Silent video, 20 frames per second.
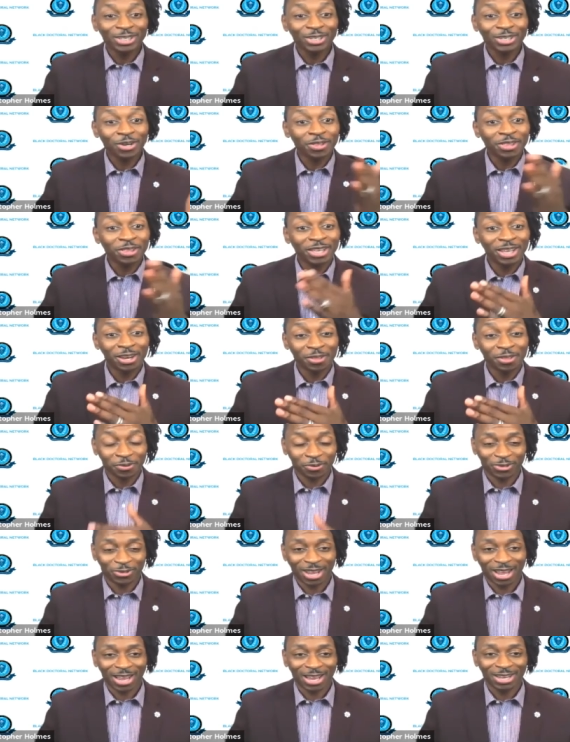look on the other
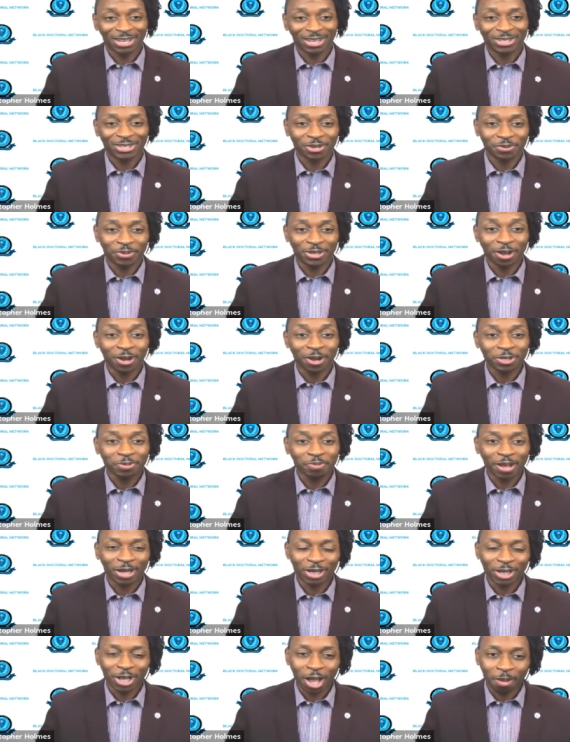side. So we talked
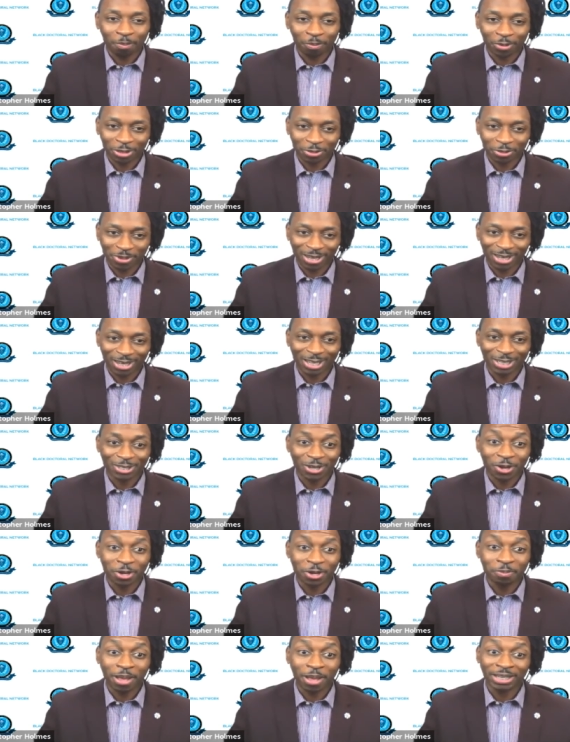about accomplishment. Let's
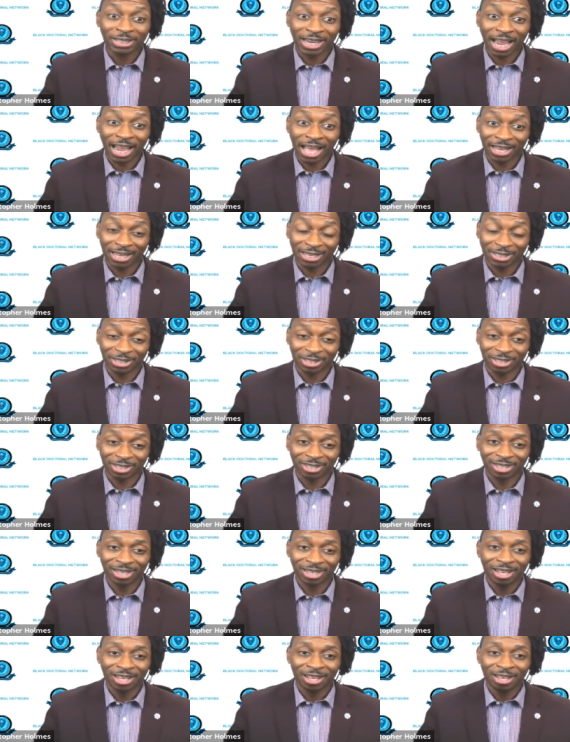talk about challenges.
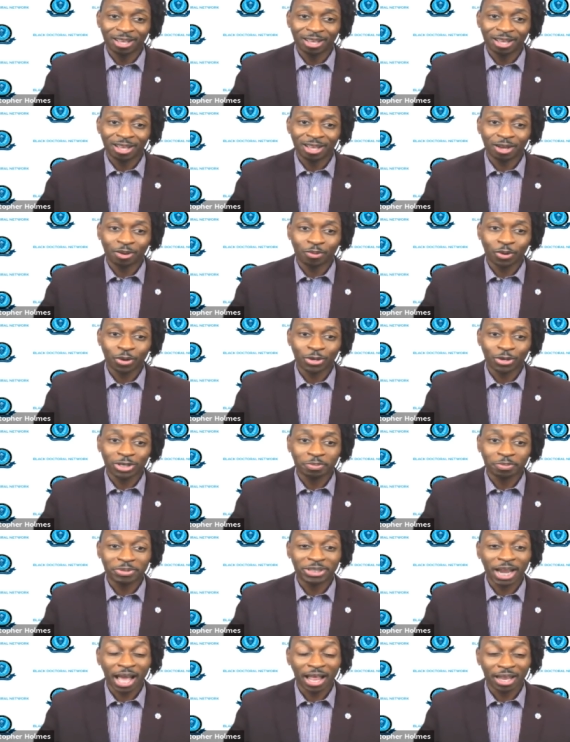Uh, what are some
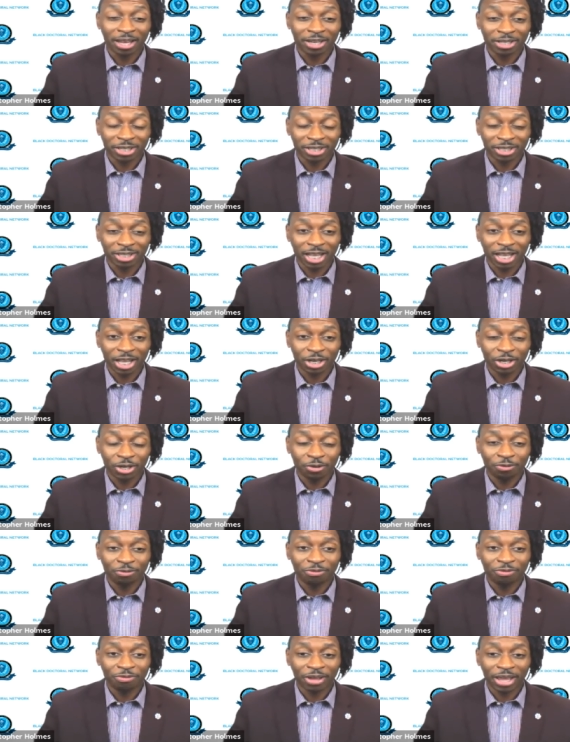challenges that
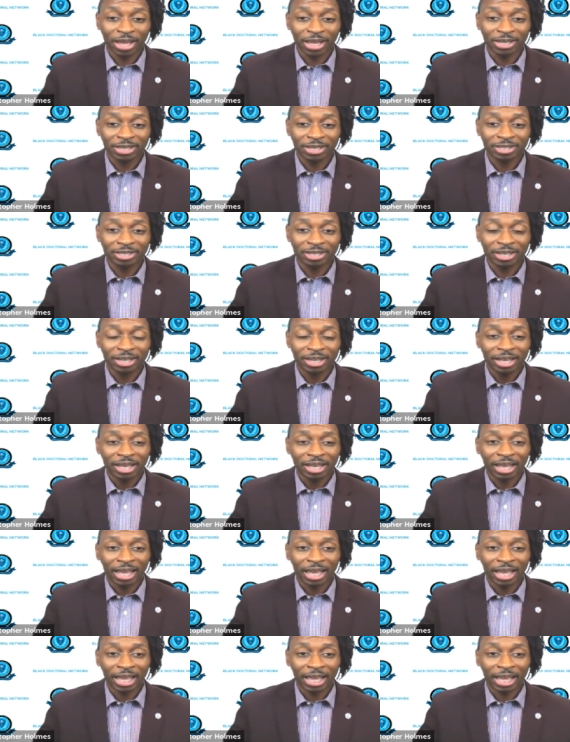you faced,
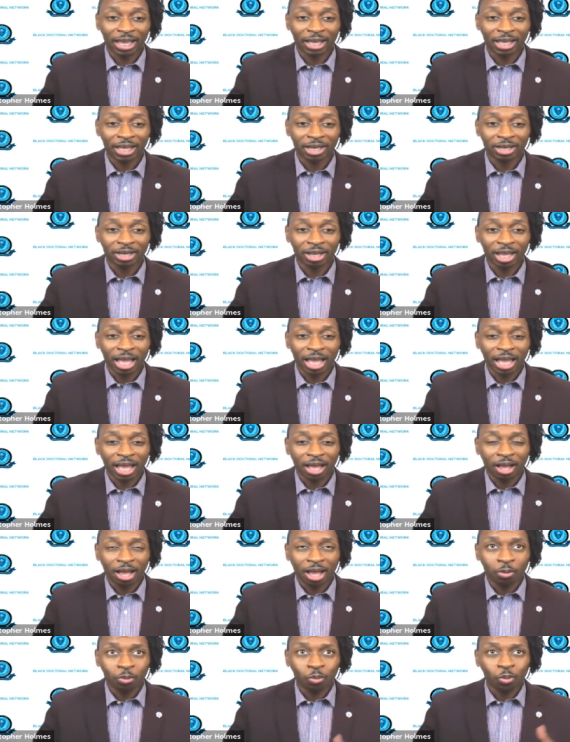and
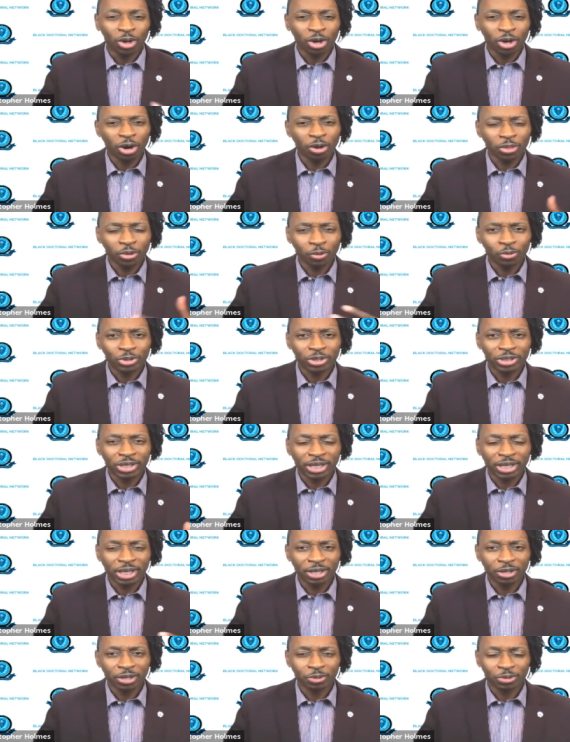what are those
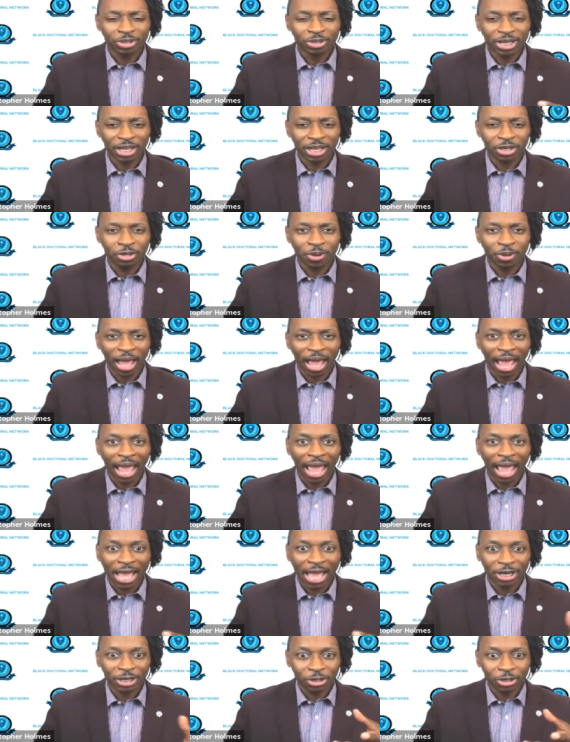skills that you
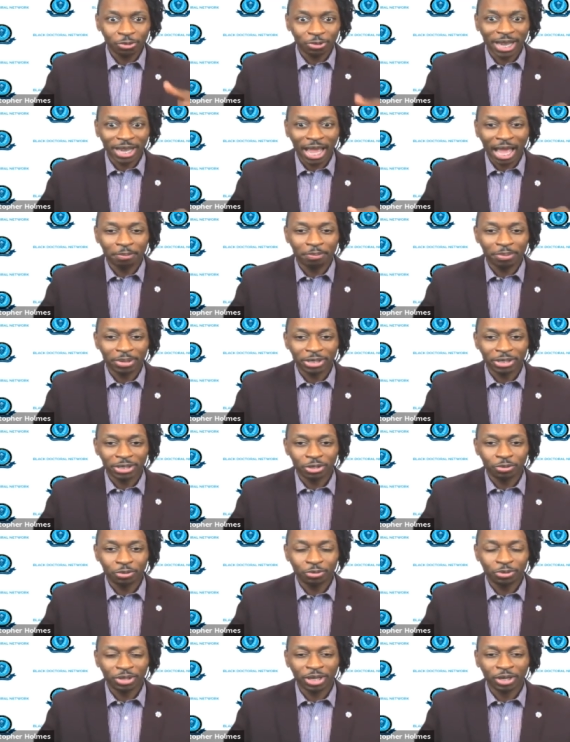had to tap
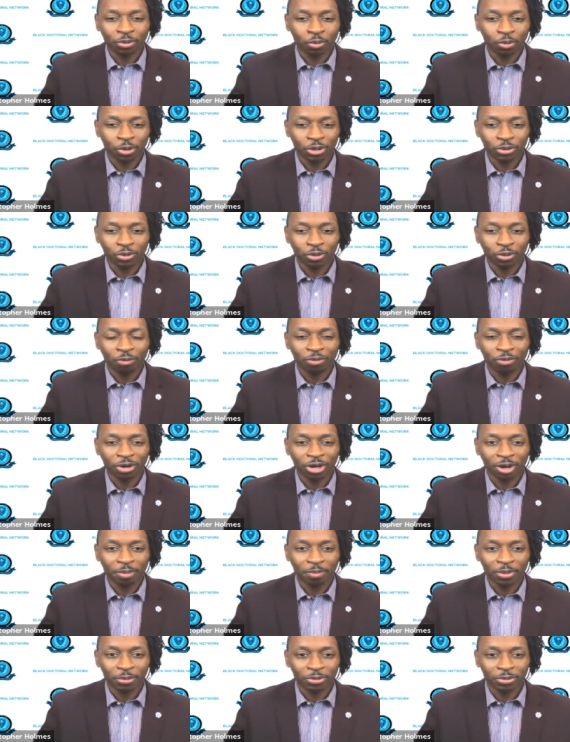into in order to
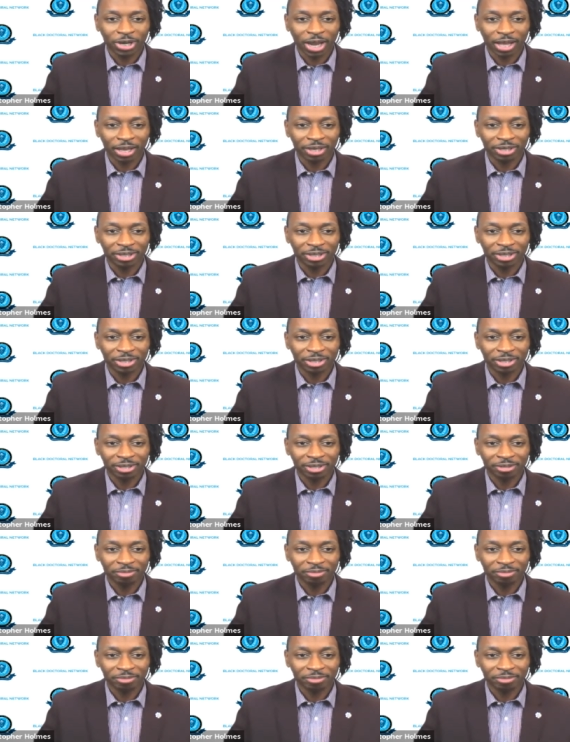overcome those challenges?